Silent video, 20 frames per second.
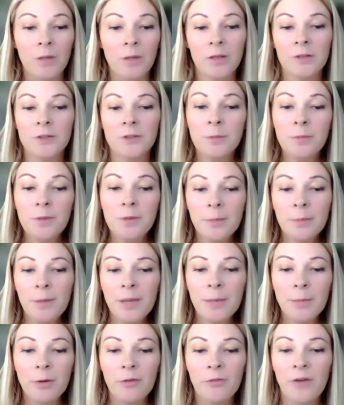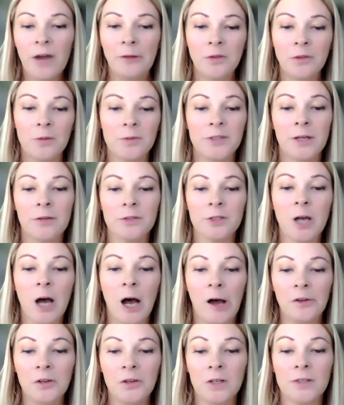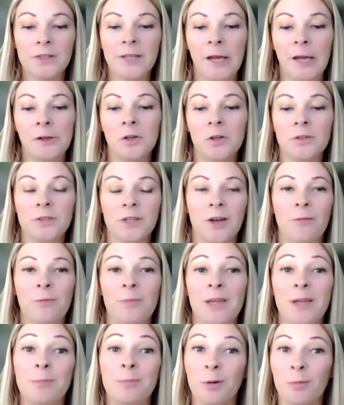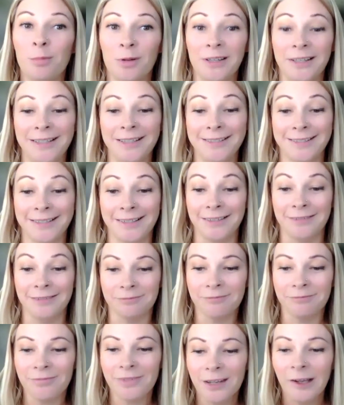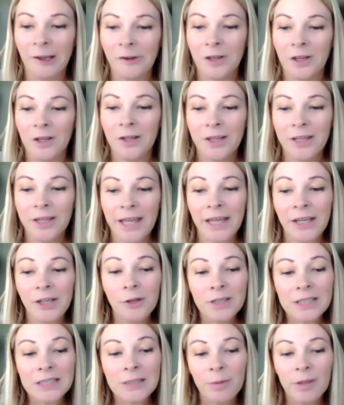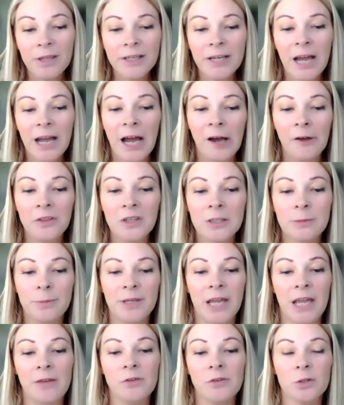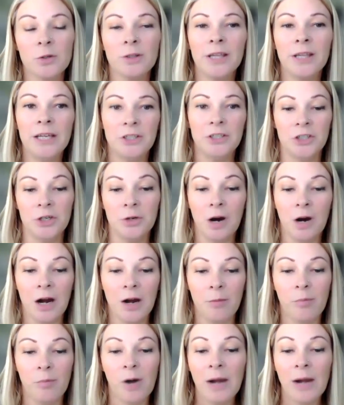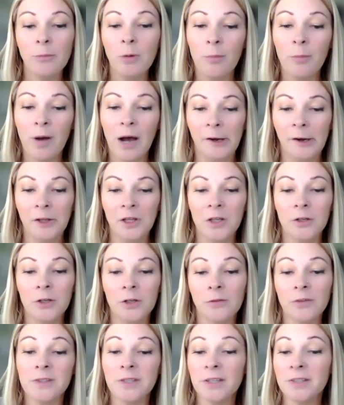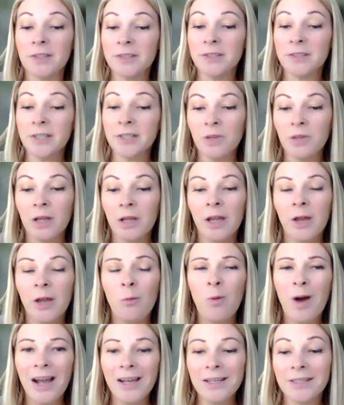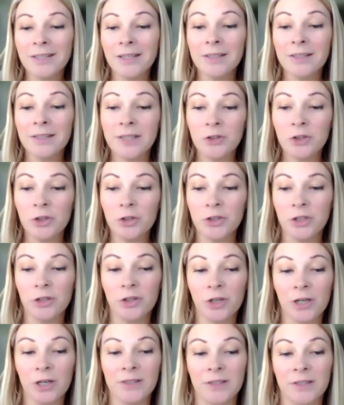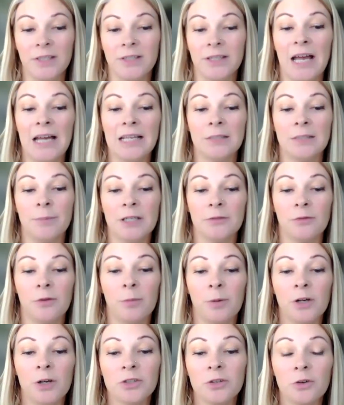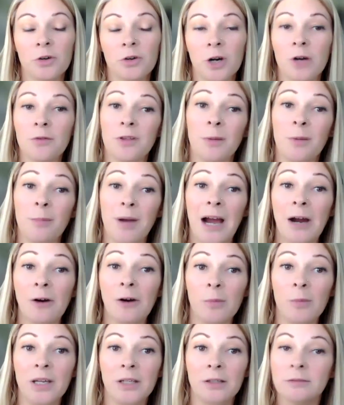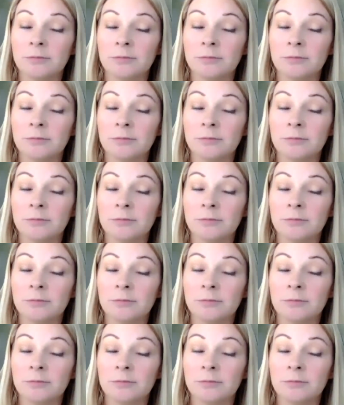So many people find themselves caught in cycles of people pleasing. Can you explain how these behaviors relate to our primal body and nervous system and why it's essential to address these aspects for personal growth and empowerment?